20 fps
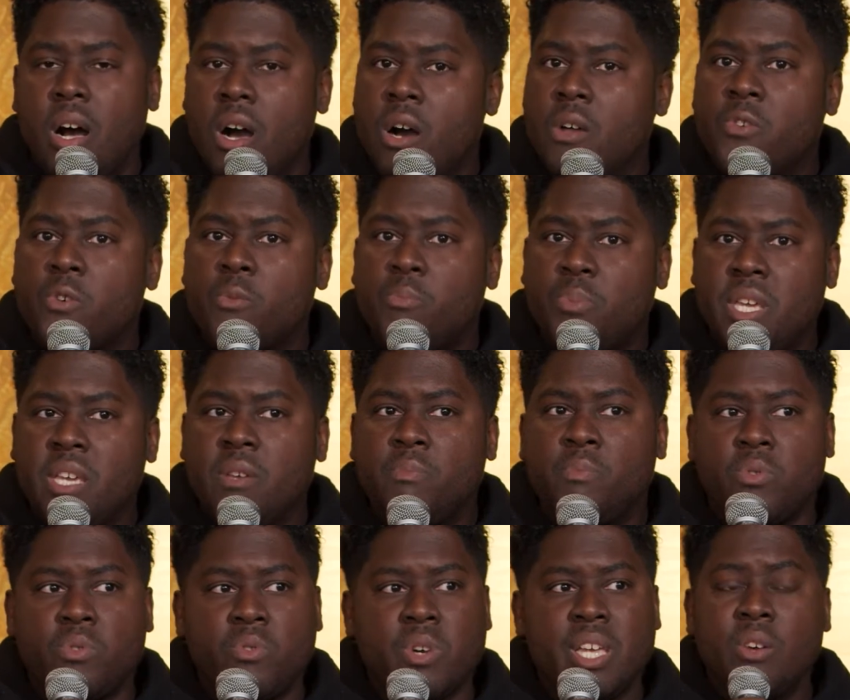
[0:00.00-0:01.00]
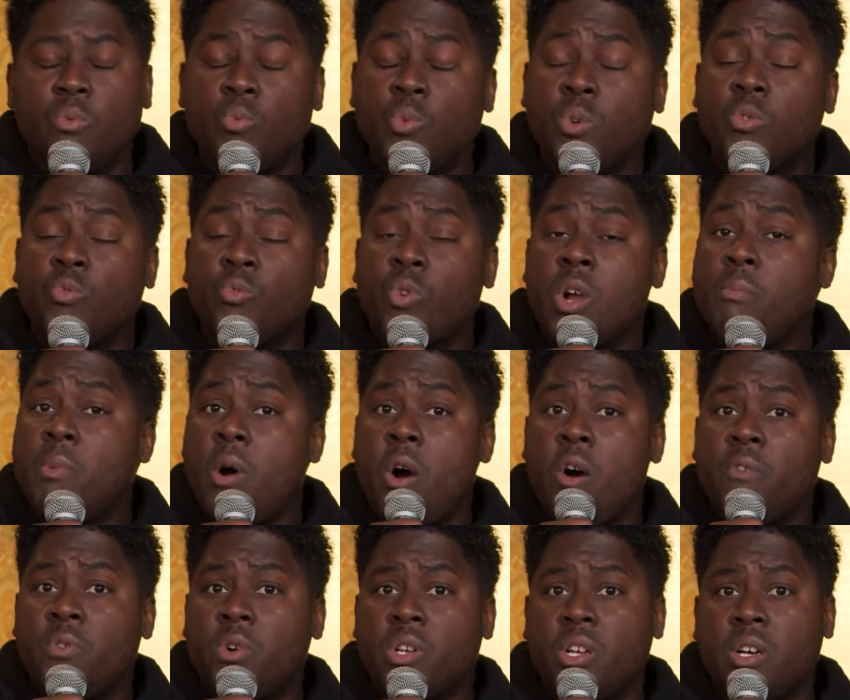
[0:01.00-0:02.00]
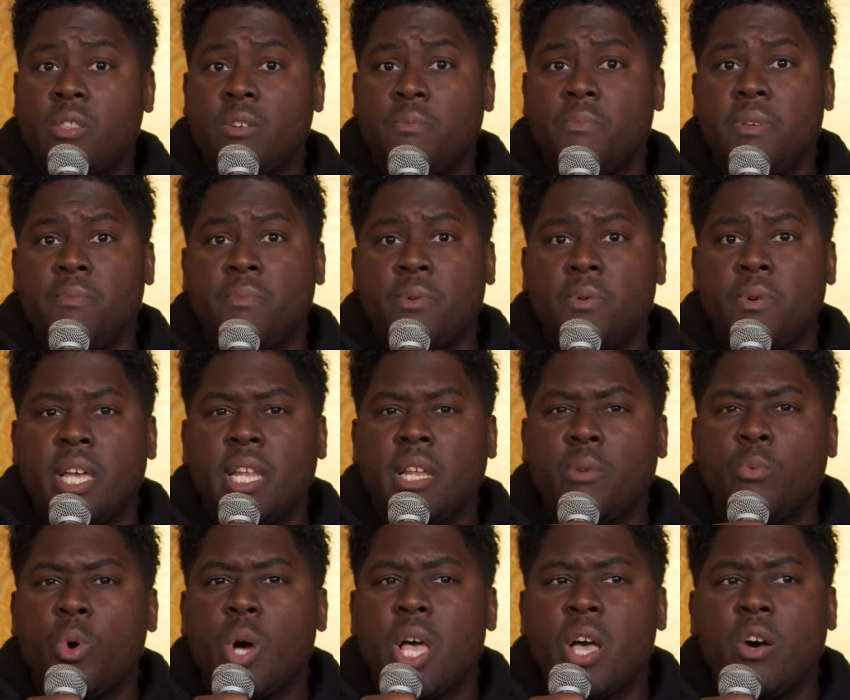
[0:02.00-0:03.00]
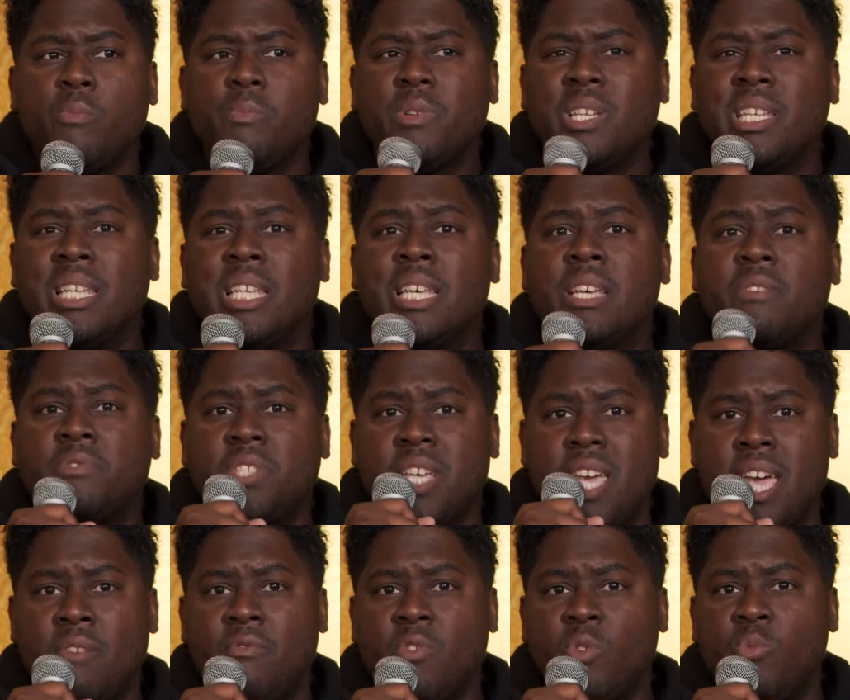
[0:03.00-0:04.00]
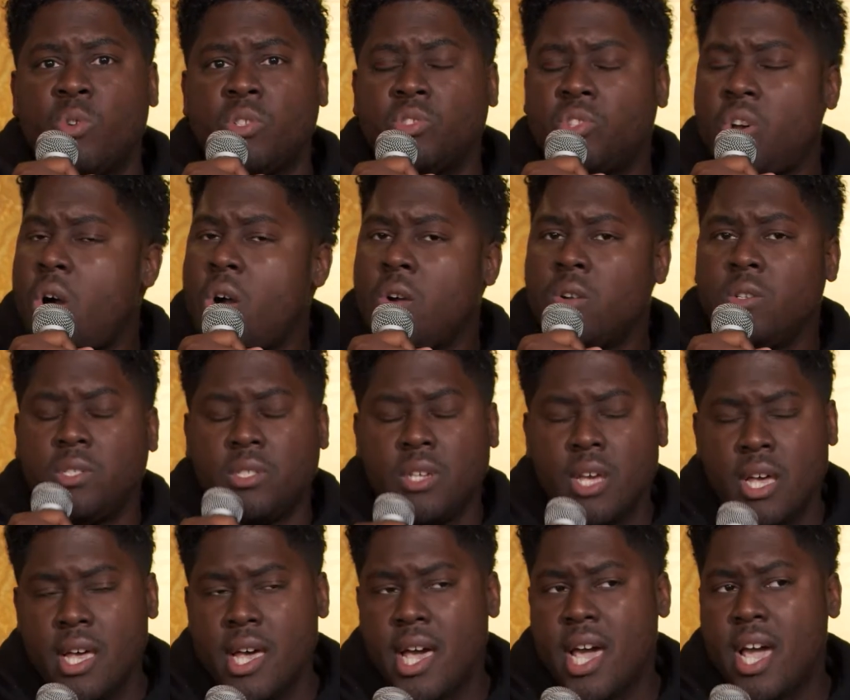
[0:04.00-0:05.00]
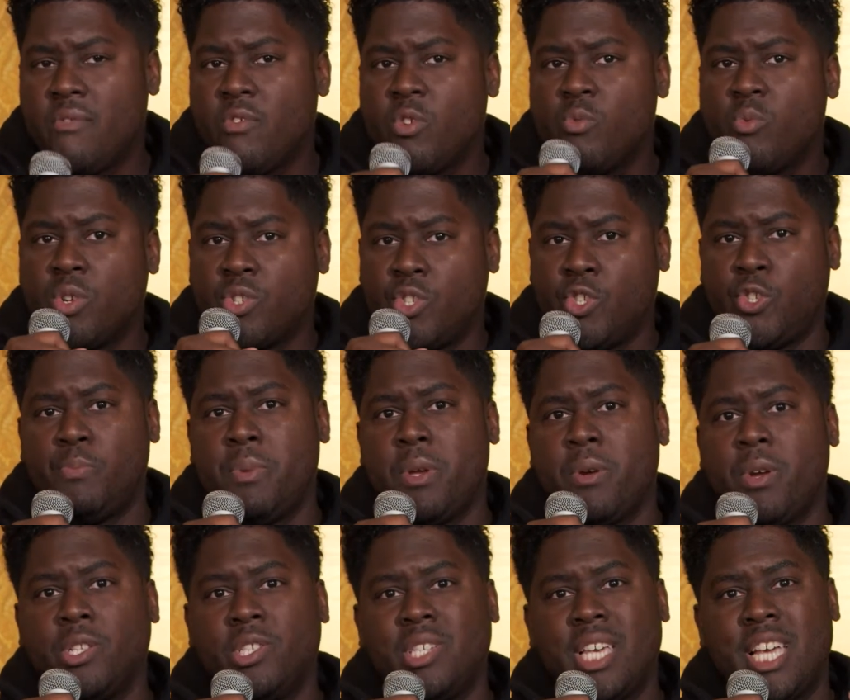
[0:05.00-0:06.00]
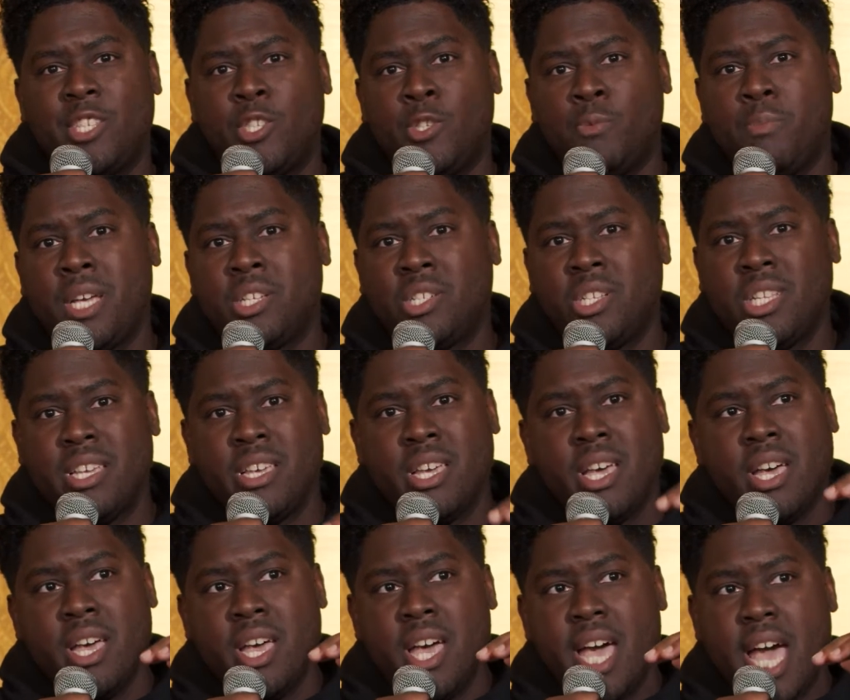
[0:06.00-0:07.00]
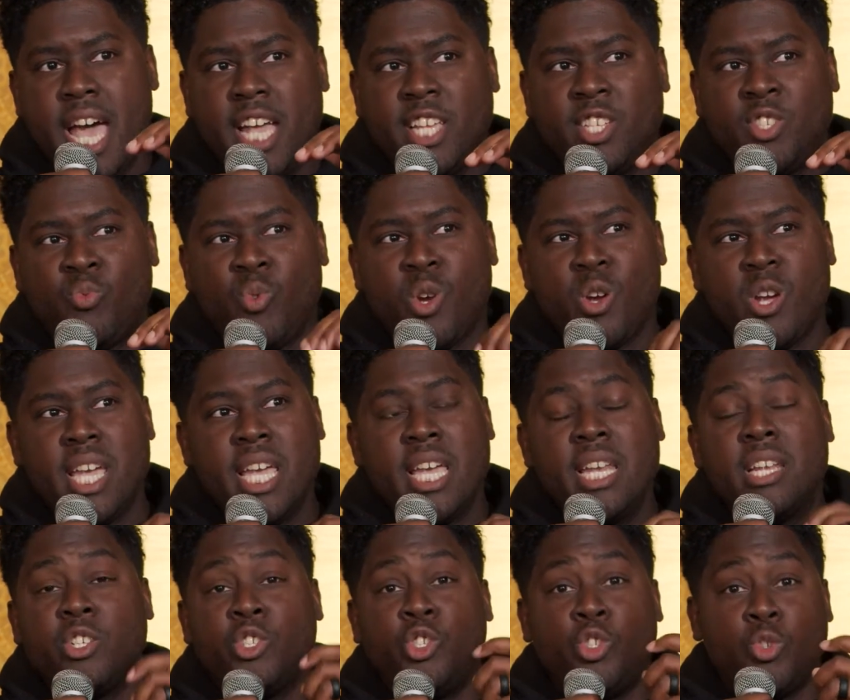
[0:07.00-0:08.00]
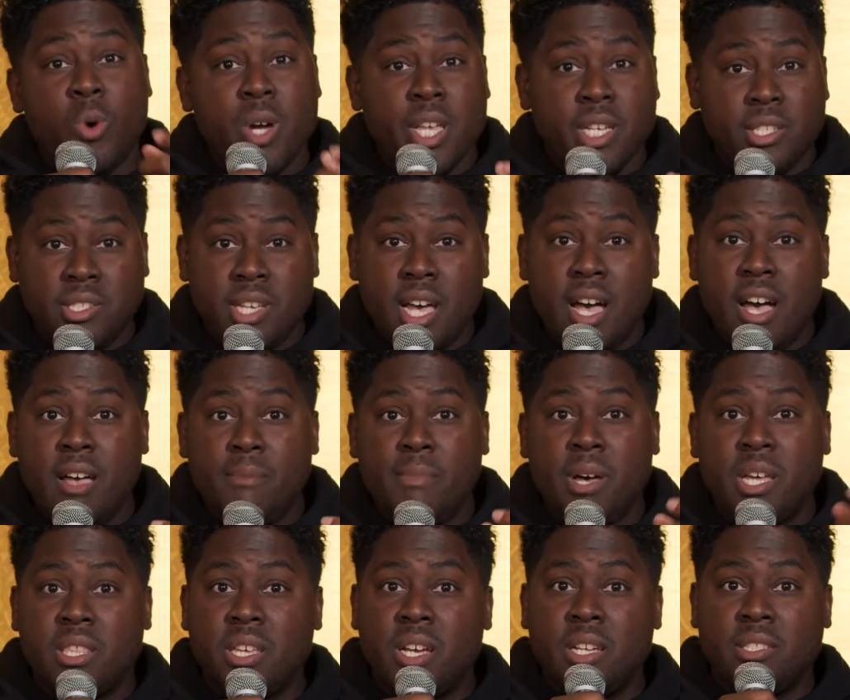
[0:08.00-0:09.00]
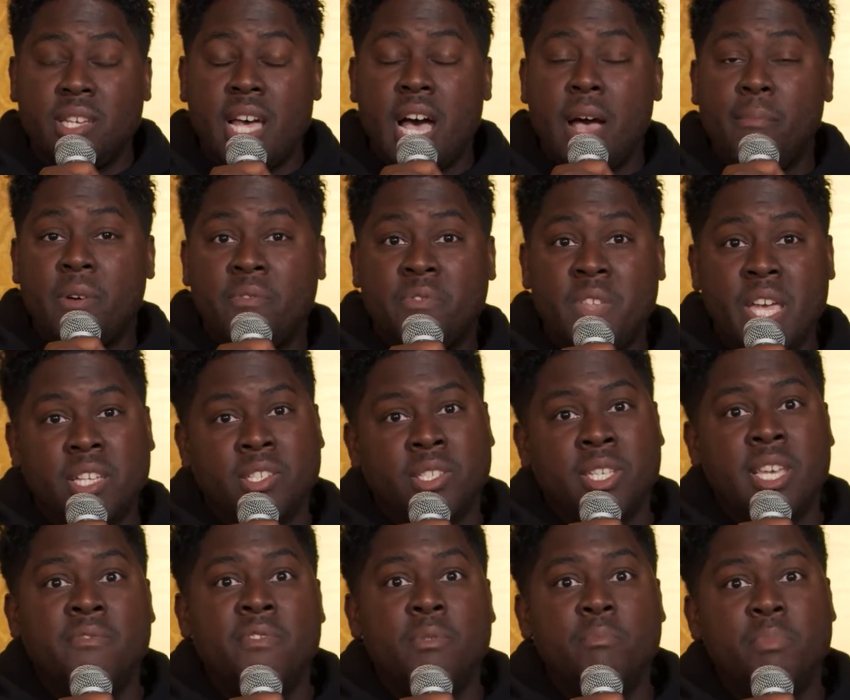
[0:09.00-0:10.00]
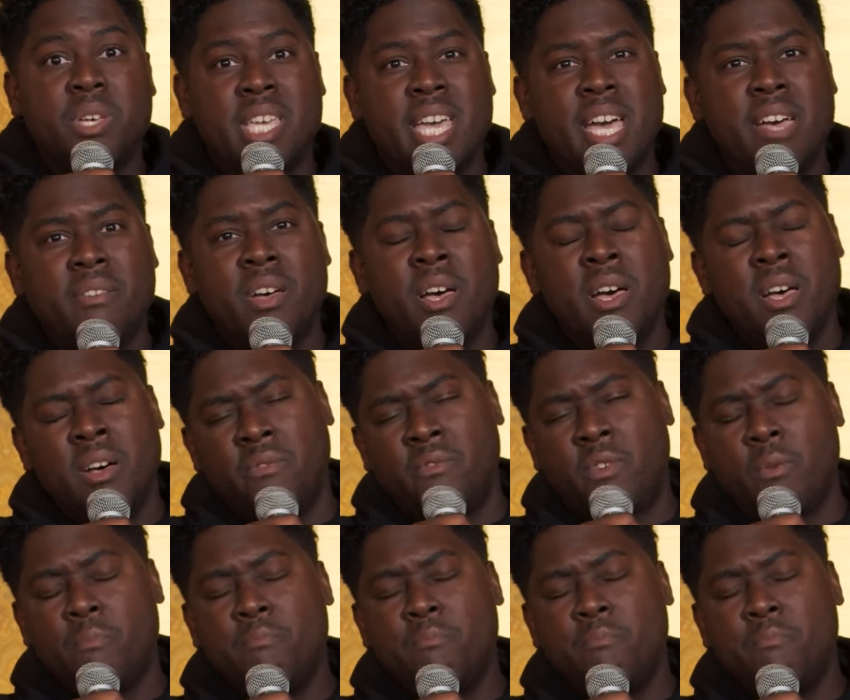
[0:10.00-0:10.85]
other people, it will rub off on other people and it will help lift everyone's hearts, everyone's spirits, especially as we're in a joyous time, a, a, time of thanksgiving, but yet for